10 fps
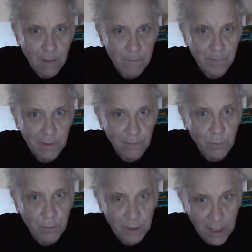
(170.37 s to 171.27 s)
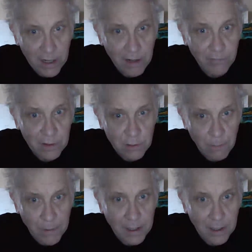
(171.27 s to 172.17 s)
I mean, if you believe that
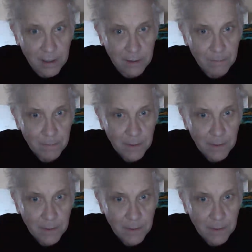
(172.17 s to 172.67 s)
Japan